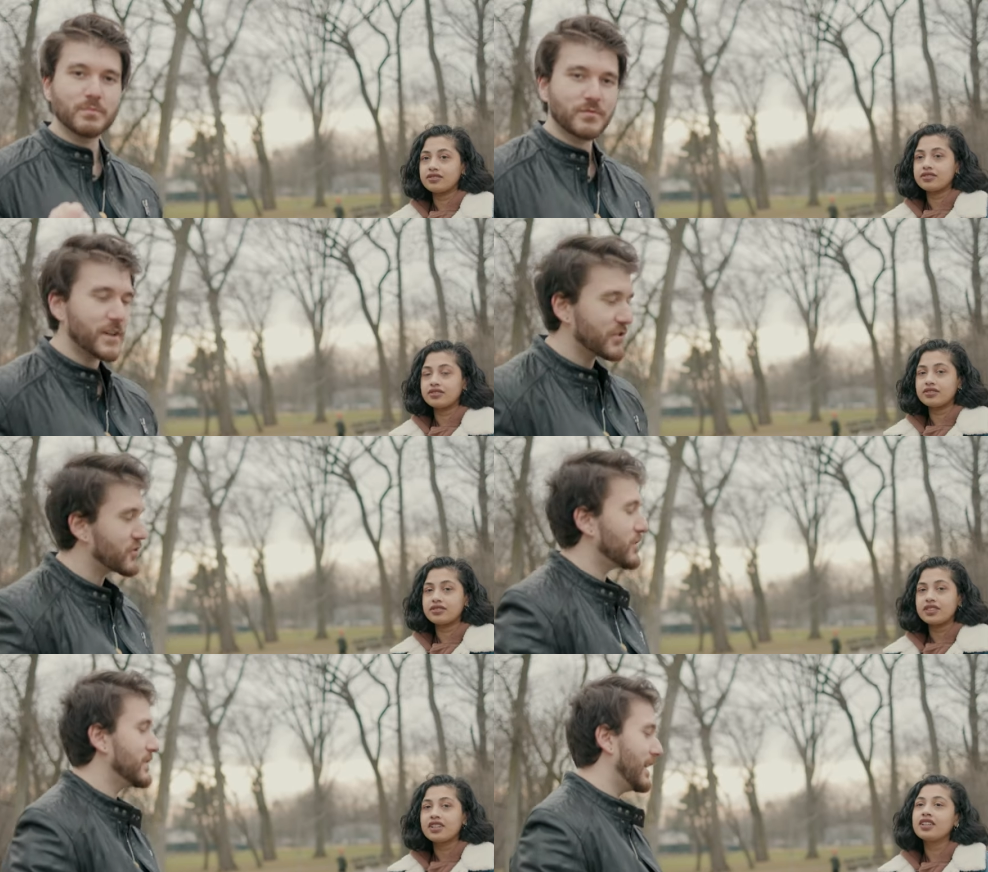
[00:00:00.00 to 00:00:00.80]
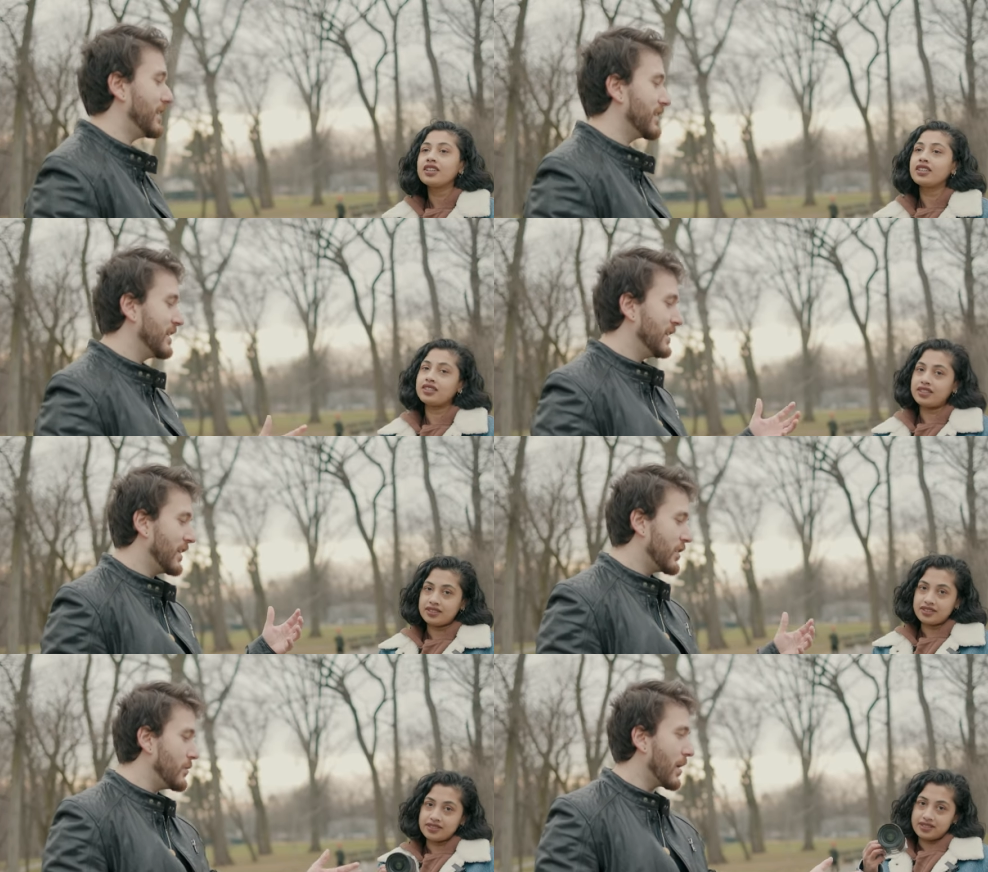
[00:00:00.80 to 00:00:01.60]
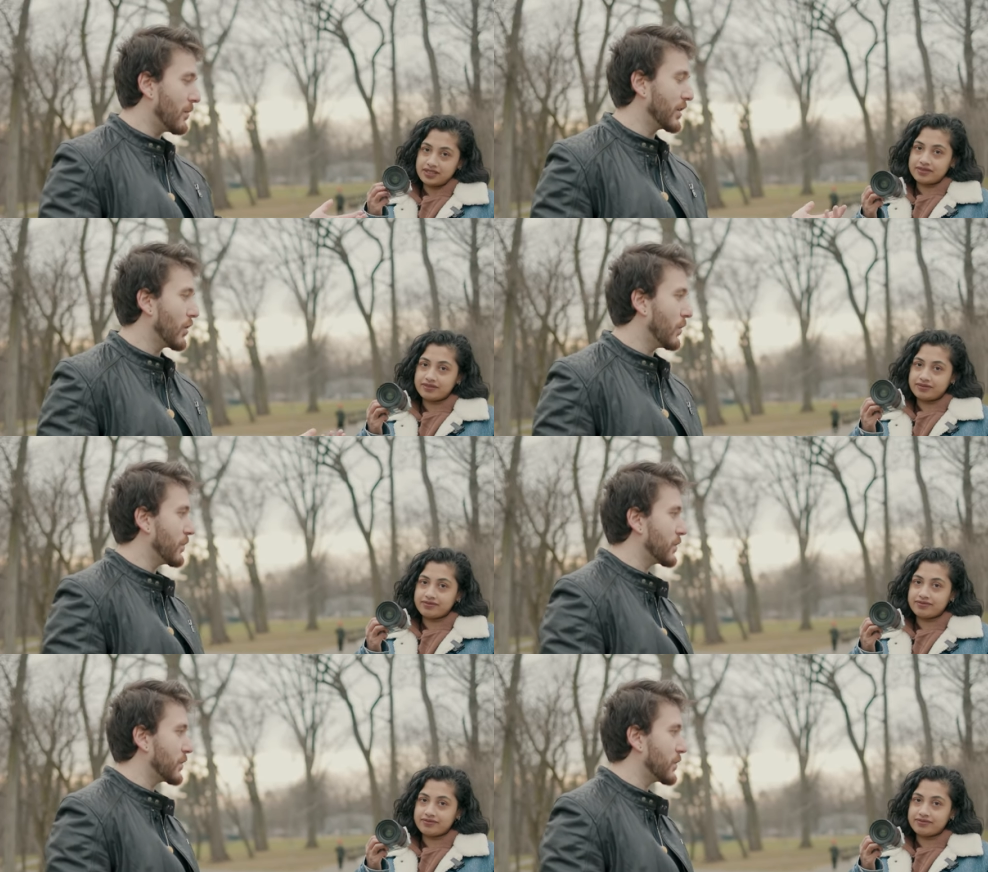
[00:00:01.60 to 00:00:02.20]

Speaker 1: to be professional, then you might want to go